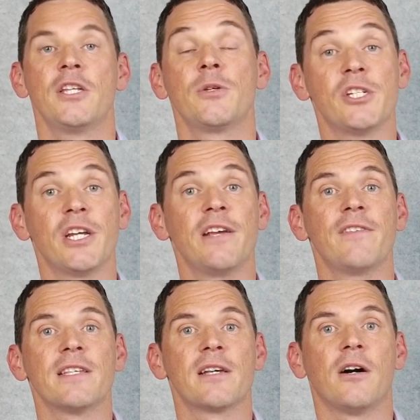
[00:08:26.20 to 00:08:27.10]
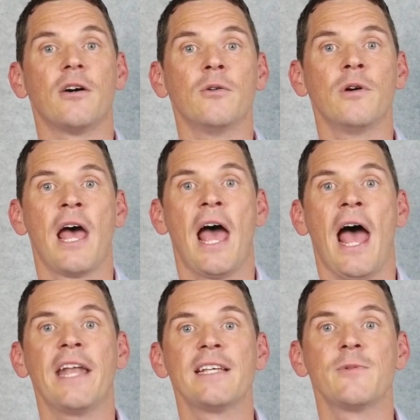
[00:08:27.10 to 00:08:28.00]
To achieve this goal,
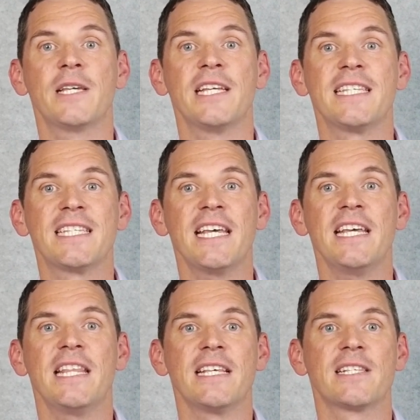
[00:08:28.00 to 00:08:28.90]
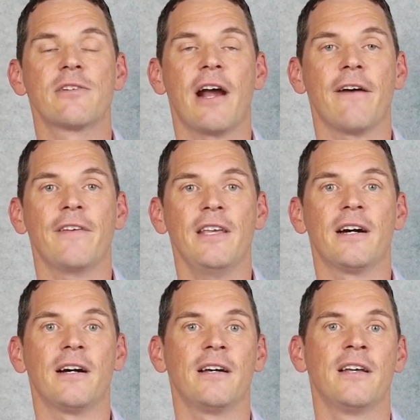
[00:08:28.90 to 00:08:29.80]
and as we can see in this graph
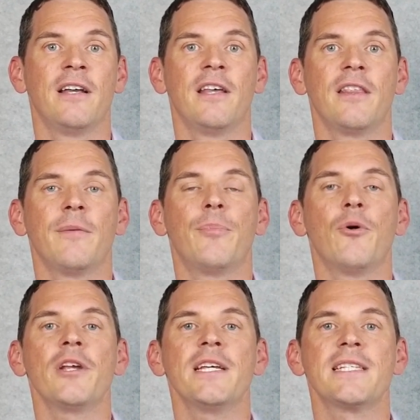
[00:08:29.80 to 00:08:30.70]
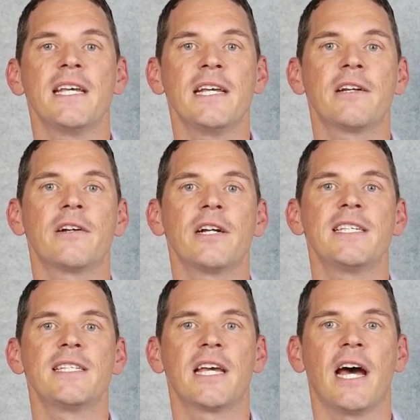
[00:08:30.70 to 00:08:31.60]
here, the board has
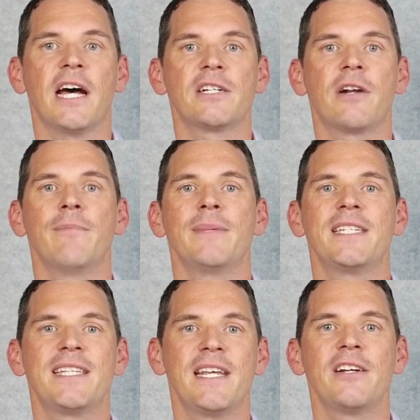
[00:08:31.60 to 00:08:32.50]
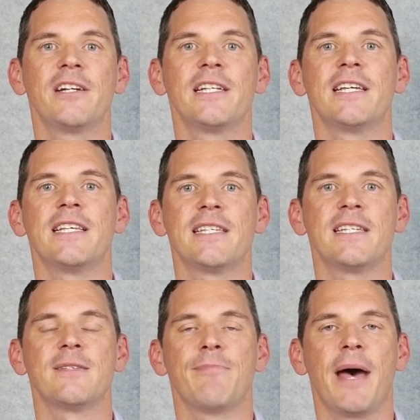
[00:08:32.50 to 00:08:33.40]
increased the cash rate materially
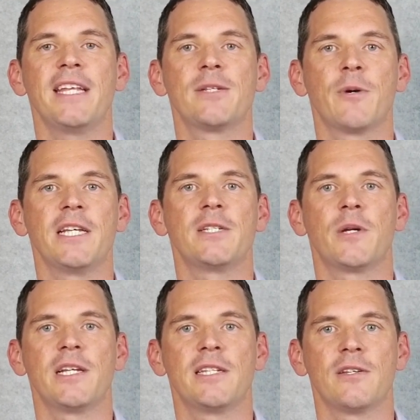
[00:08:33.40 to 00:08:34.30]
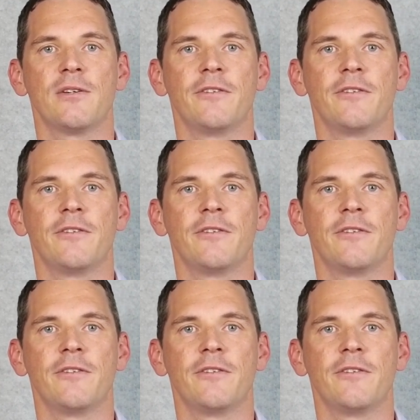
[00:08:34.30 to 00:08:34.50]
since May 2022.